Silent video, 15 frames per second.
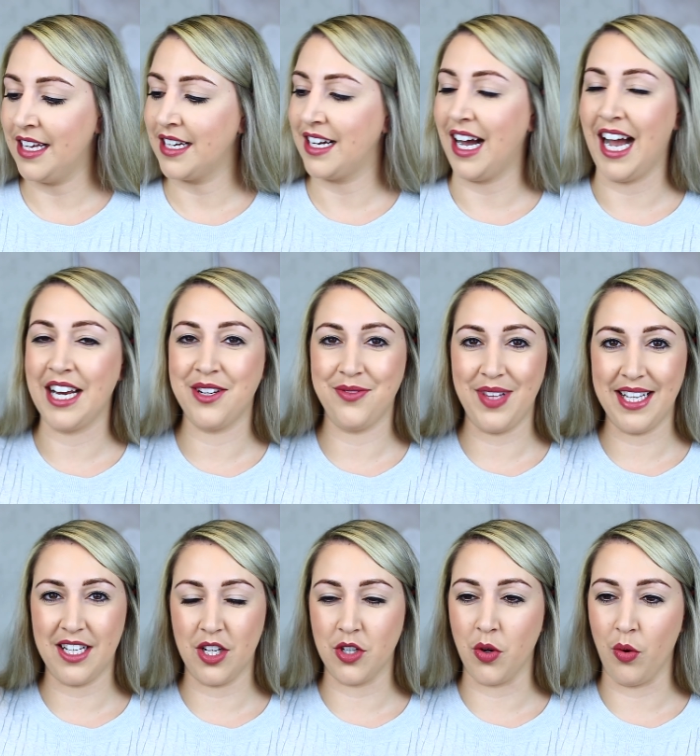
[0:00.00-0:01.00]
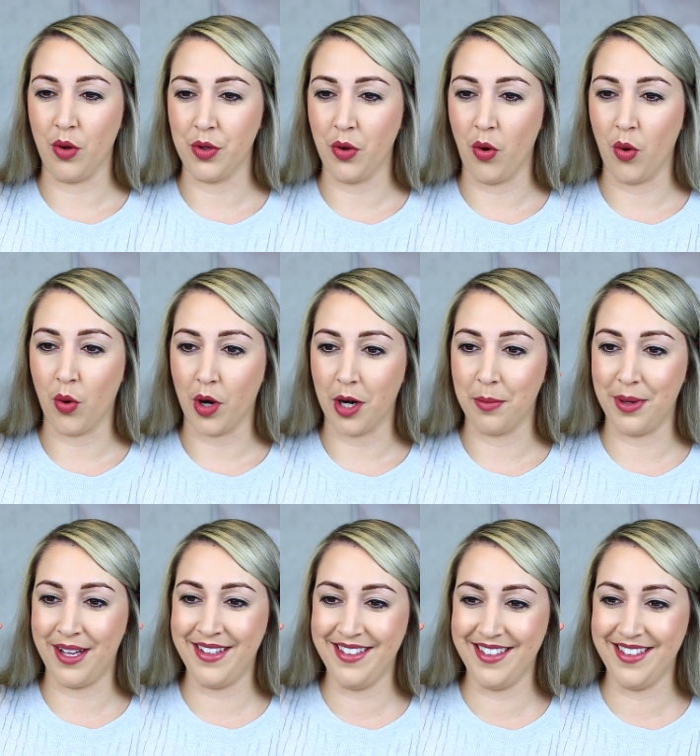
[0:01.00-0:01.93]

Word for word: kind of like a gold orb.